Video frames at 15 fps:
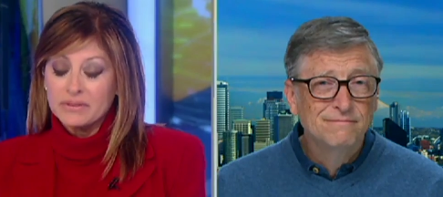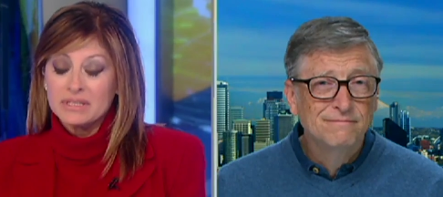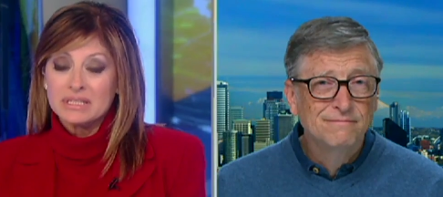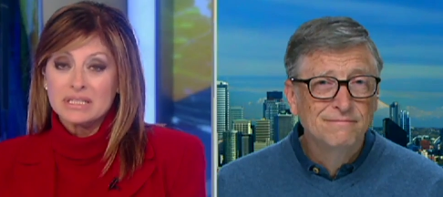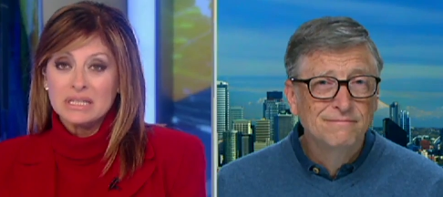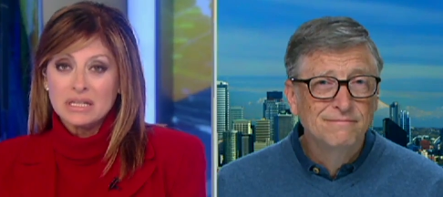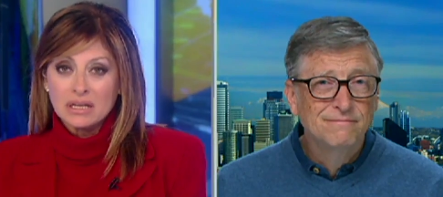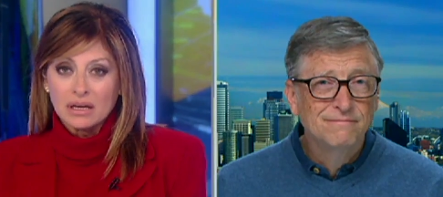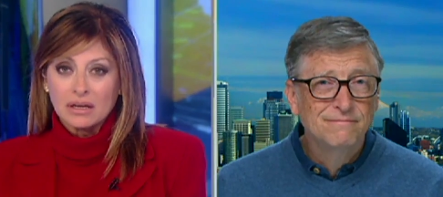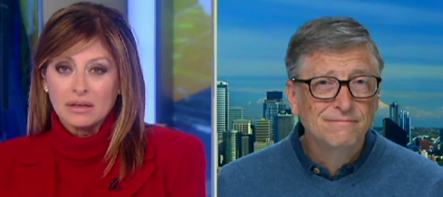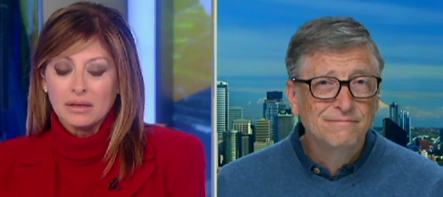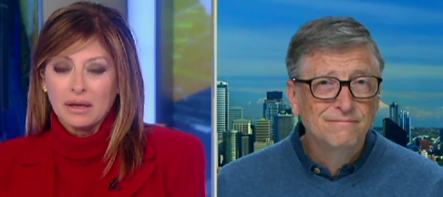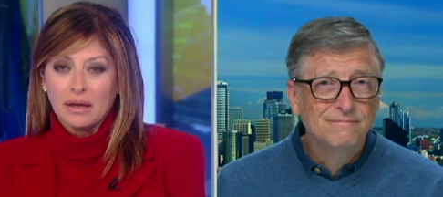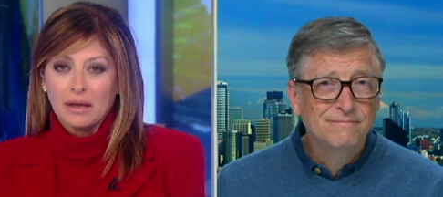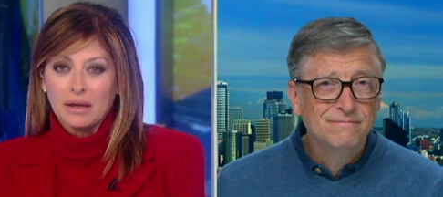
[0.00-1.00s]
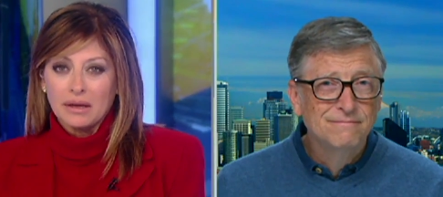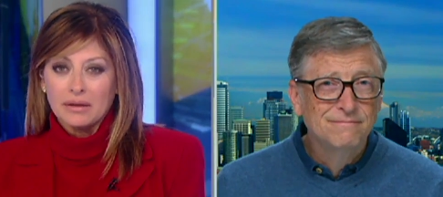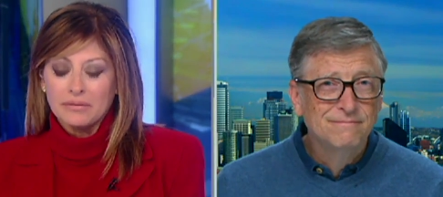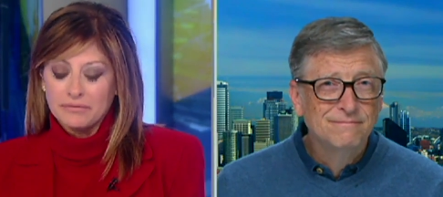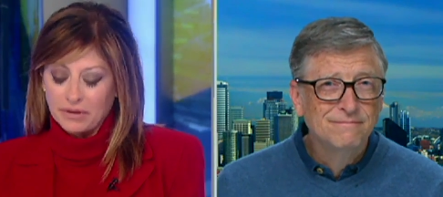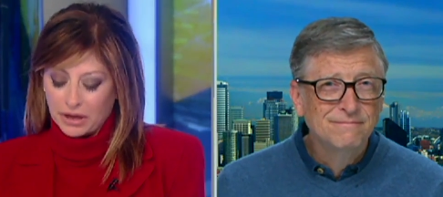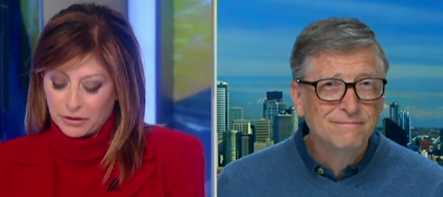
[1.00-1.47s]
Speaker 1: the Zika
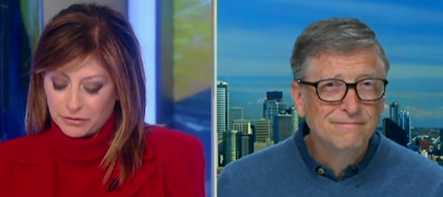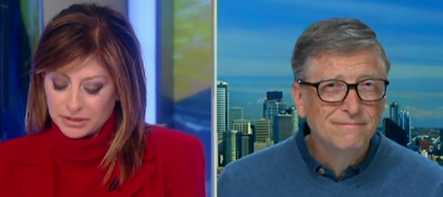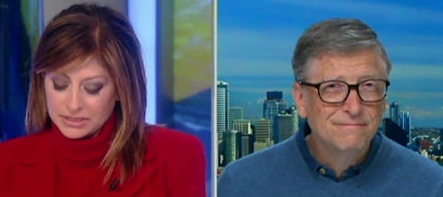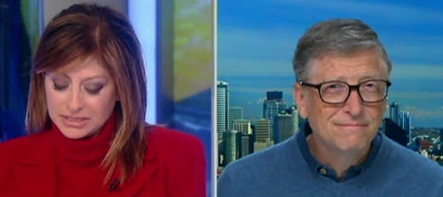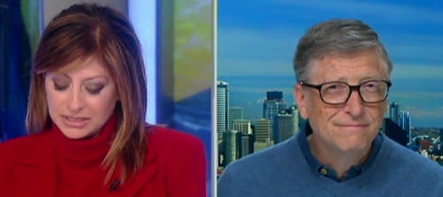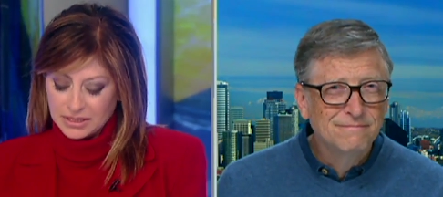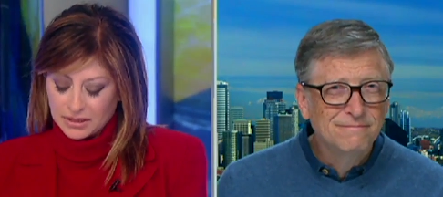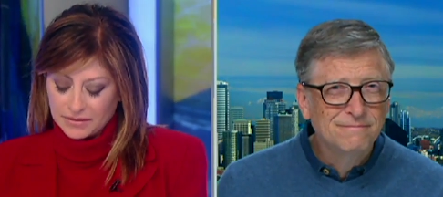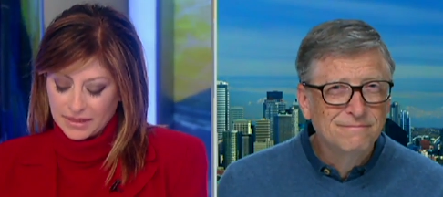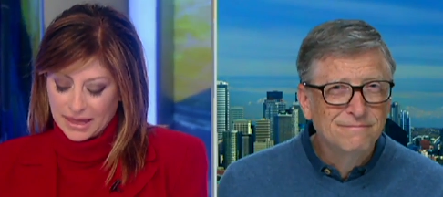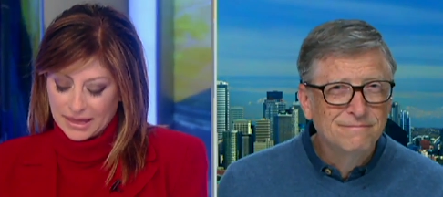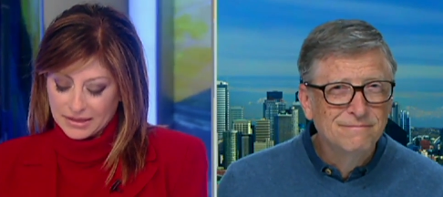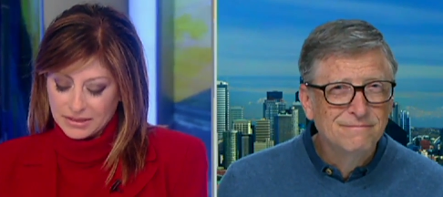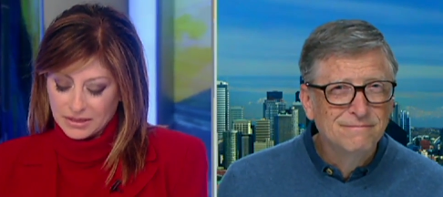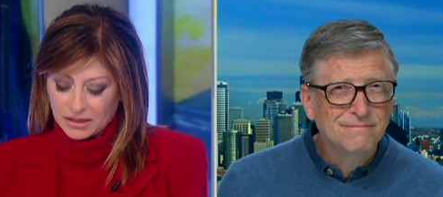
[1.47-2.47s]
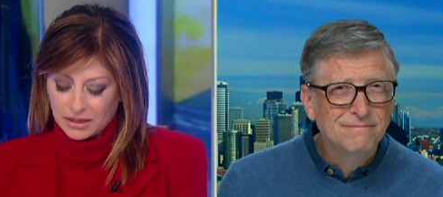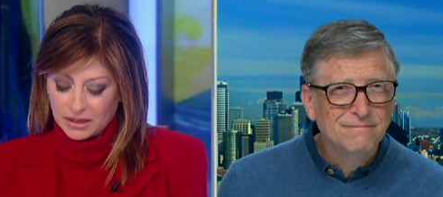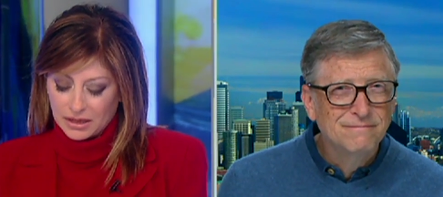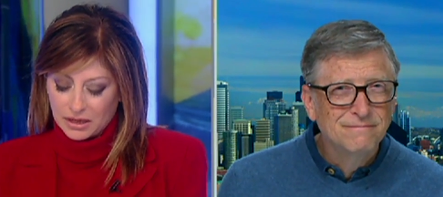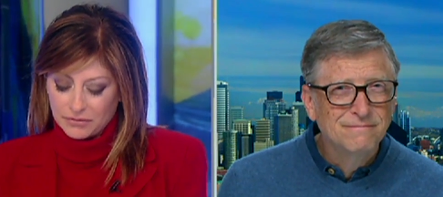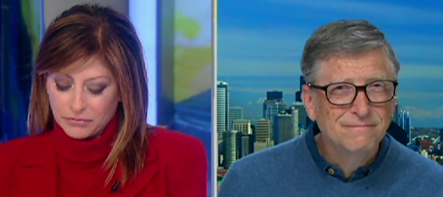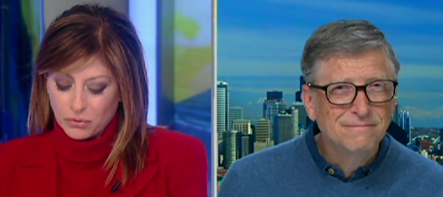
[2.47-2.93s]
uh, virus, that, uh,
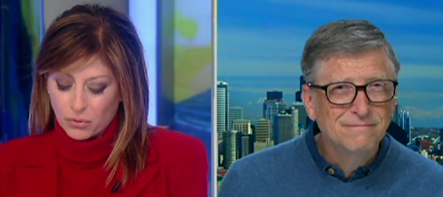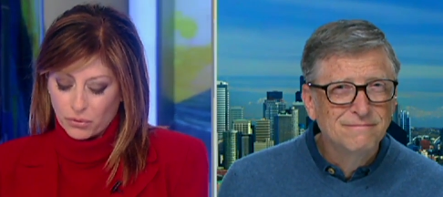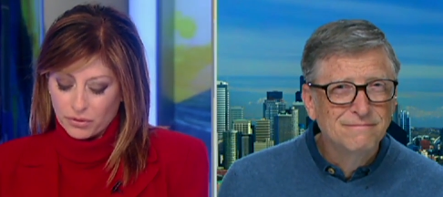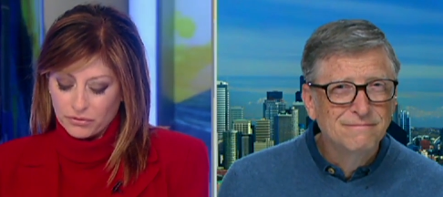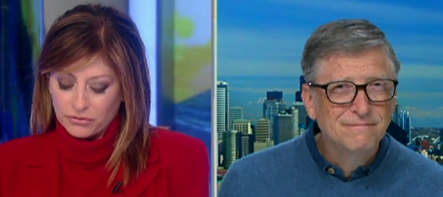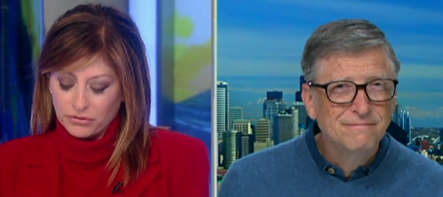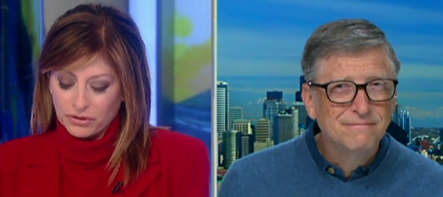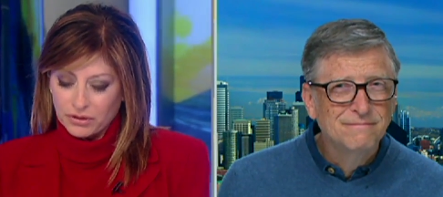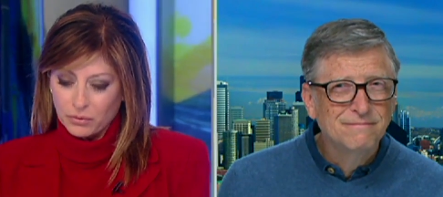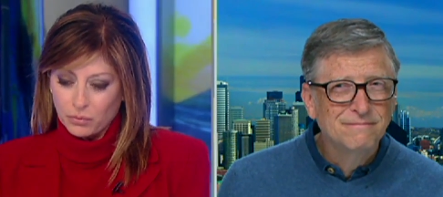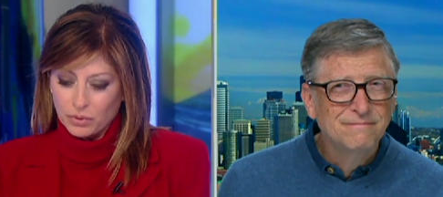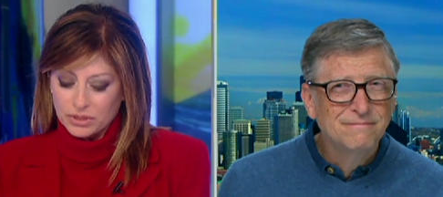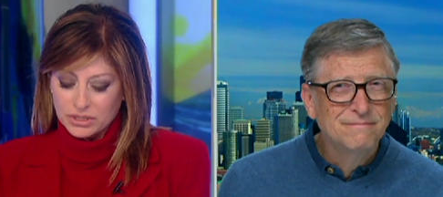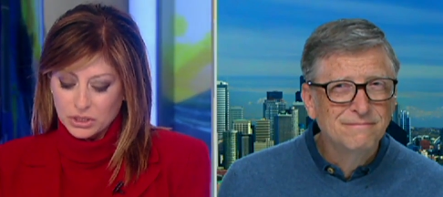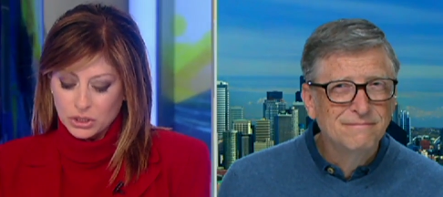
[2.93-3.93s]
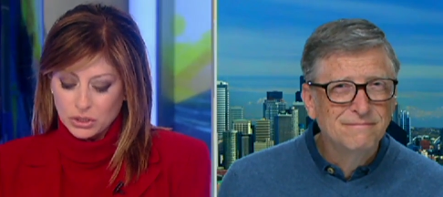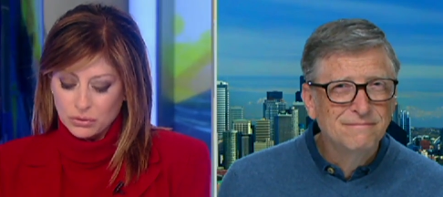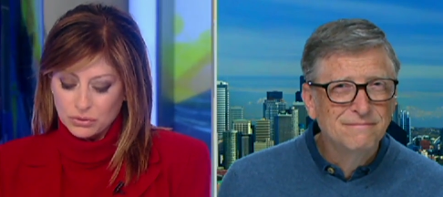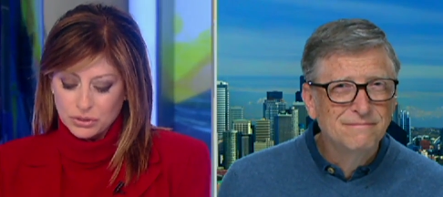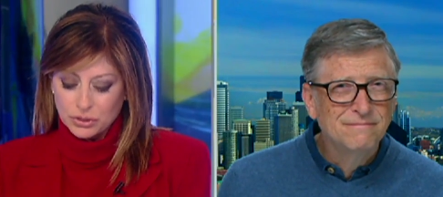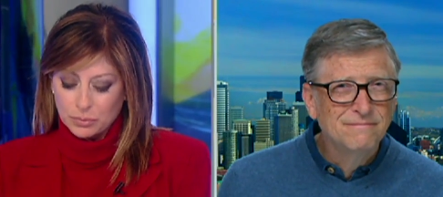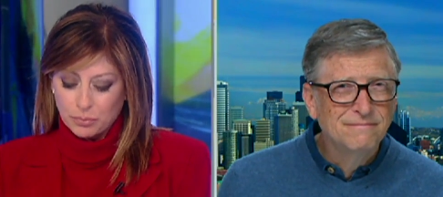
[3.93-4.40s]
of course, was a
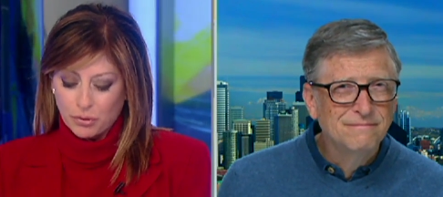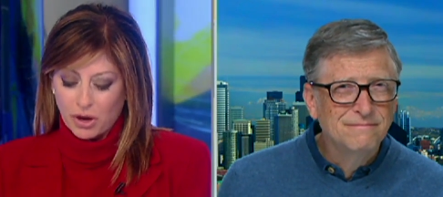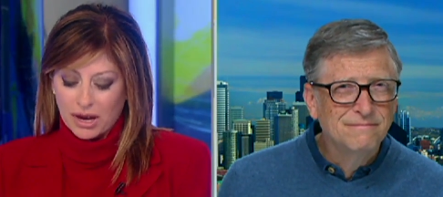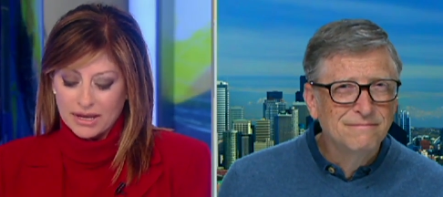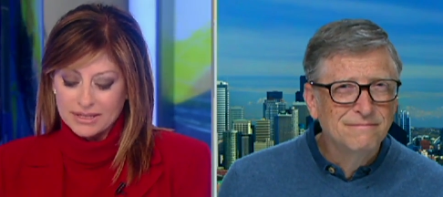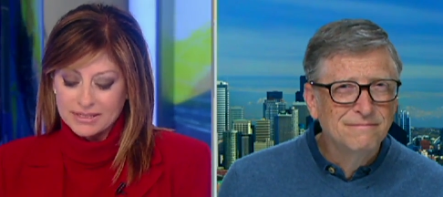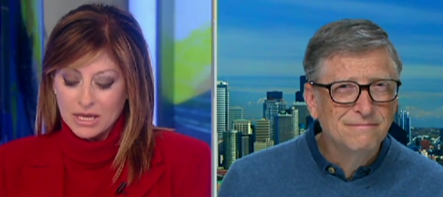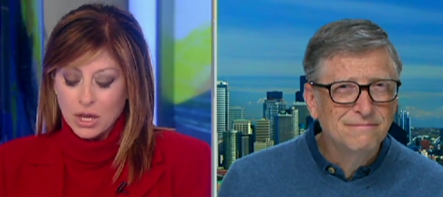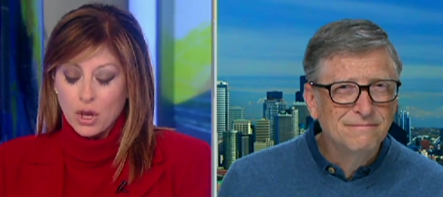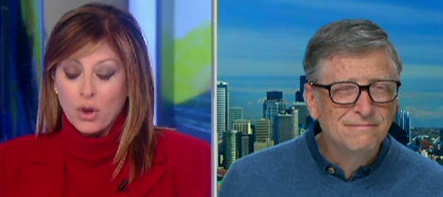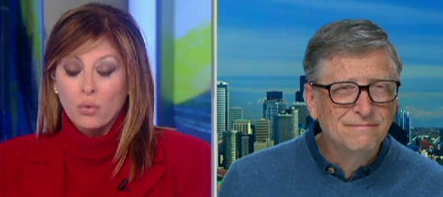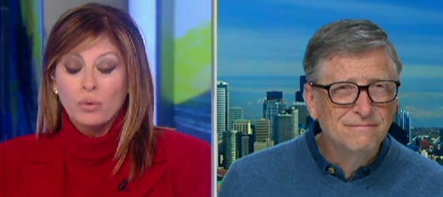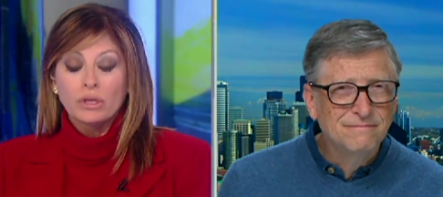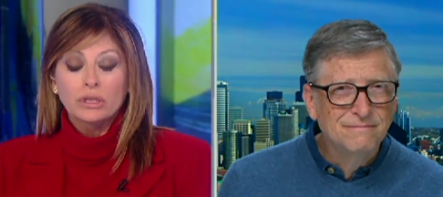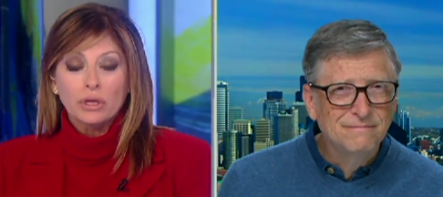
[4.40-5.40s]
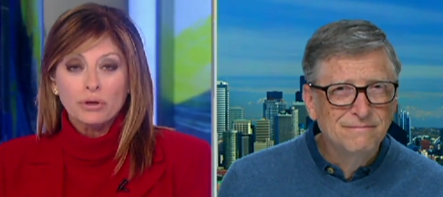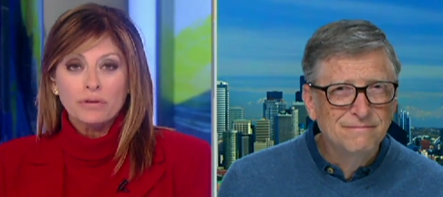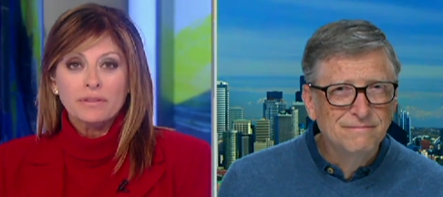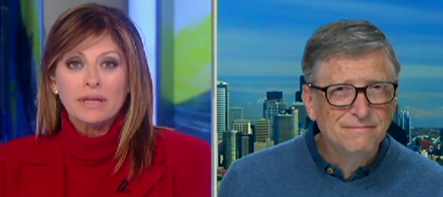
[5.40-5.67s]
huge surprise. We learned